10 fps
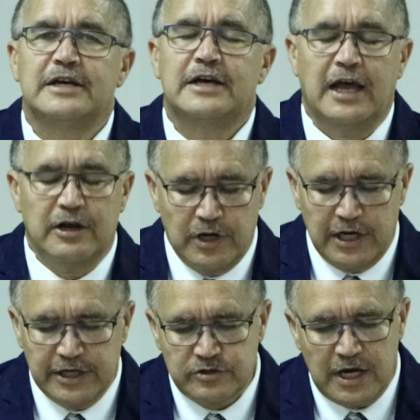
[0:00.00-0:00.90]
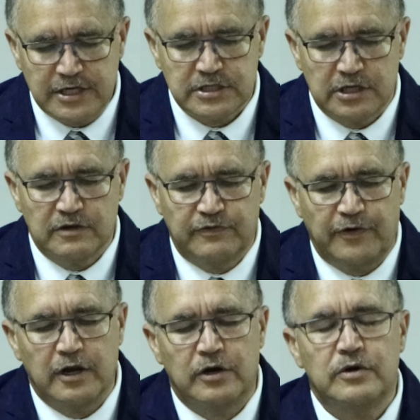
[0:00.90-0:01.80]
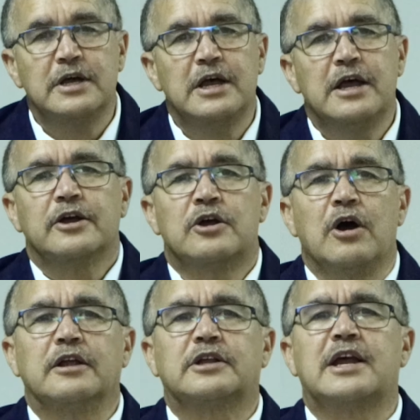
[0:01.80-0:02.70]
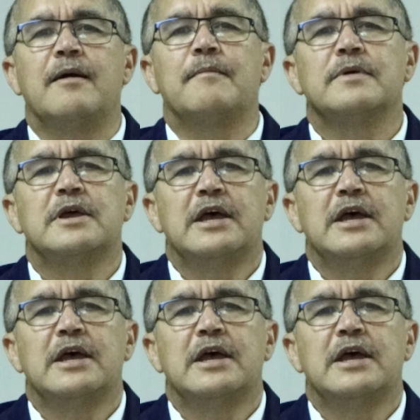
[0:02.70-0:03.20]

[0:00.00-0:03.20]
I really trust that you follow God come.